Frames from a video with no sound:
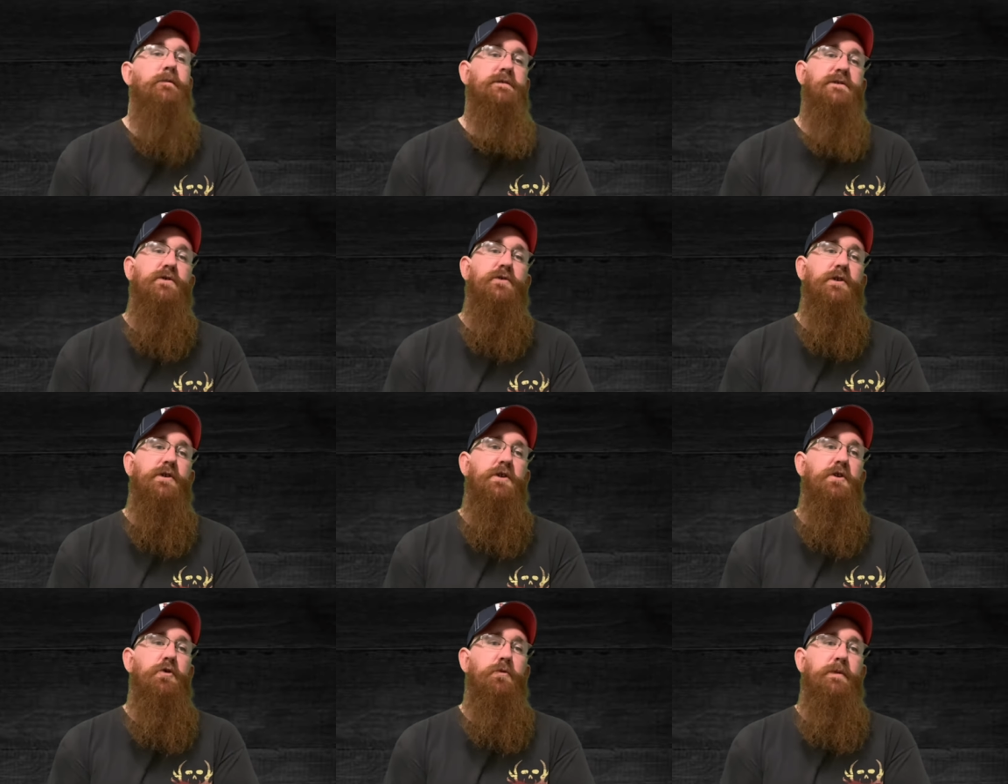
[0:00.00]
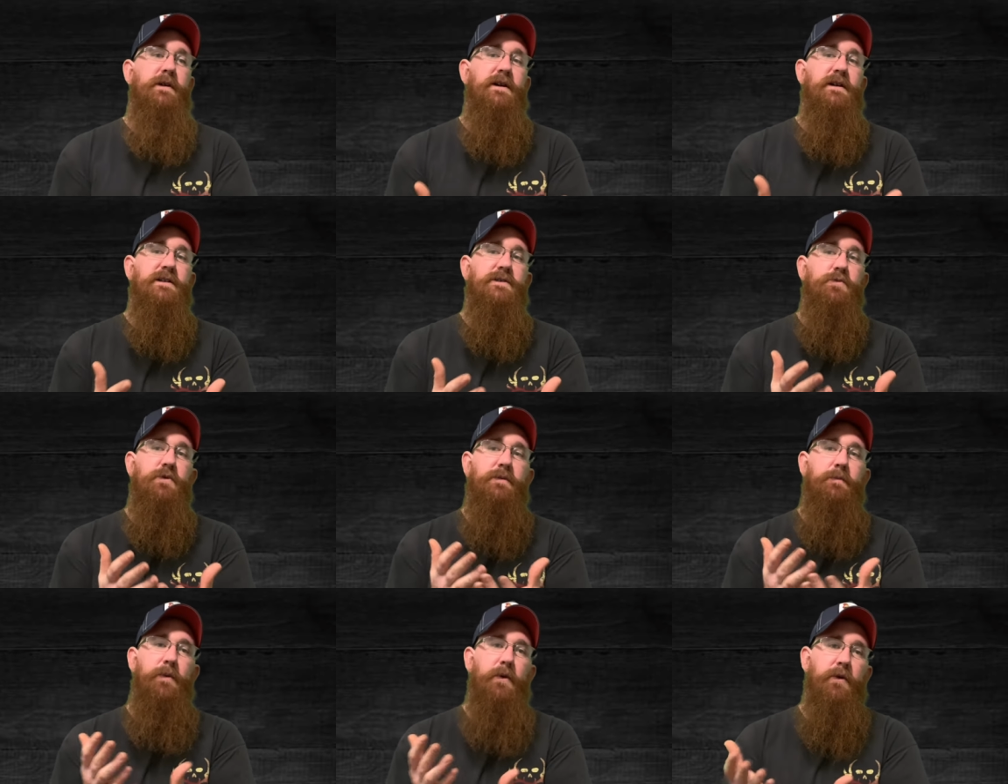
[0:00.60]
was going to do because
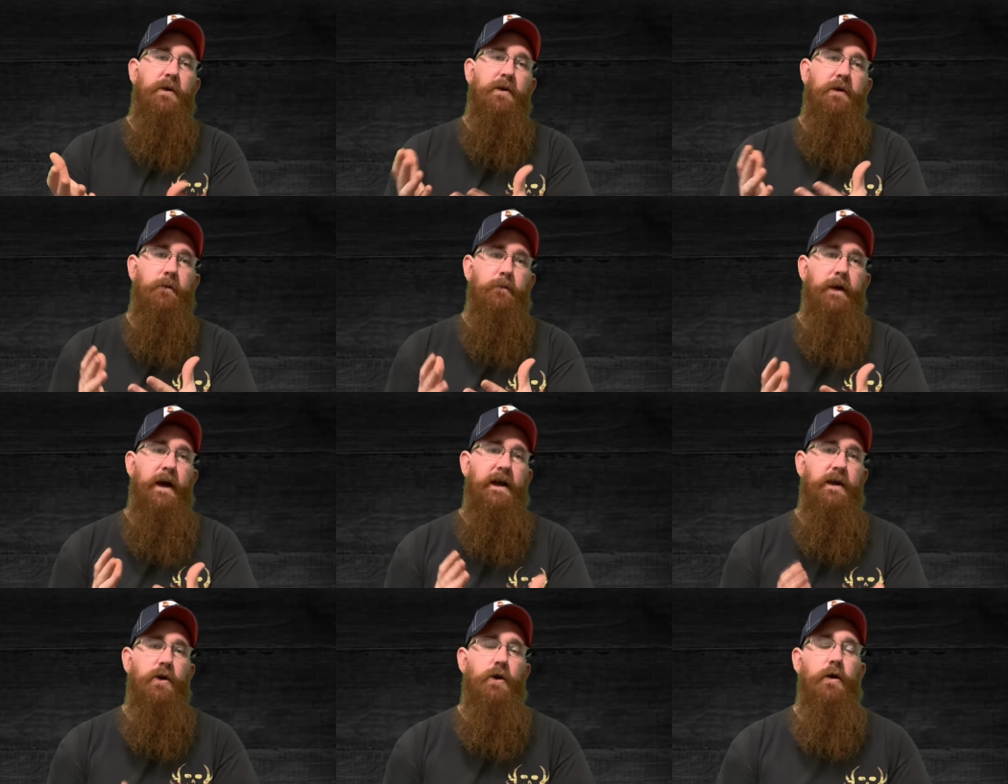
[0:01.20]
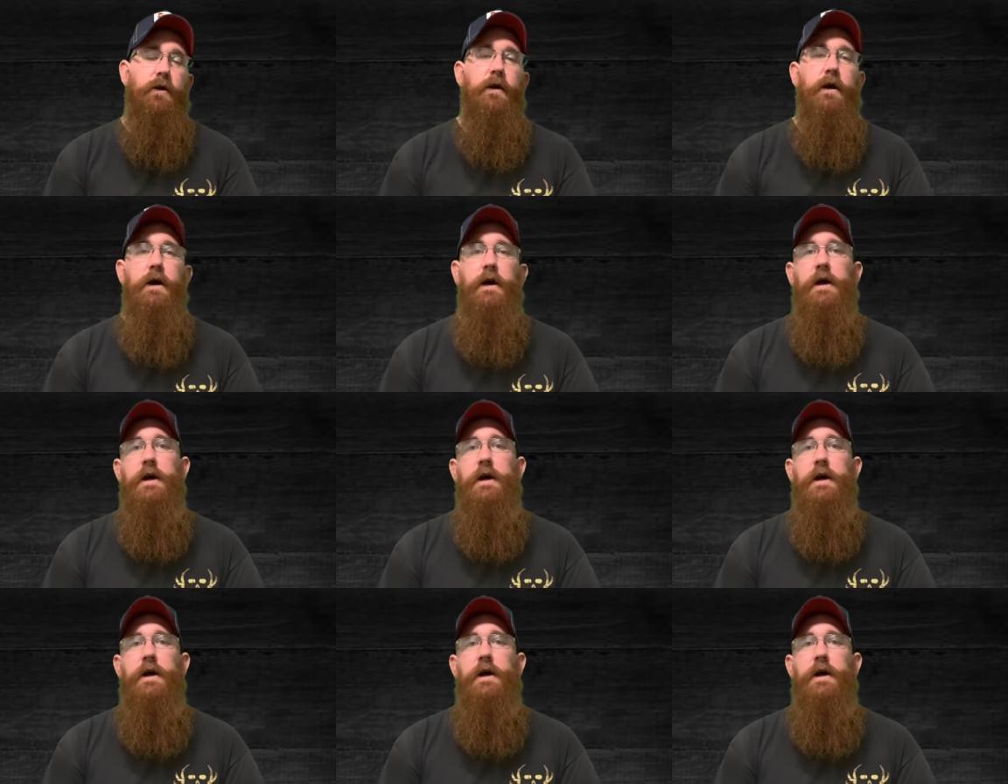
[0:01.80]
we built it in our backyard.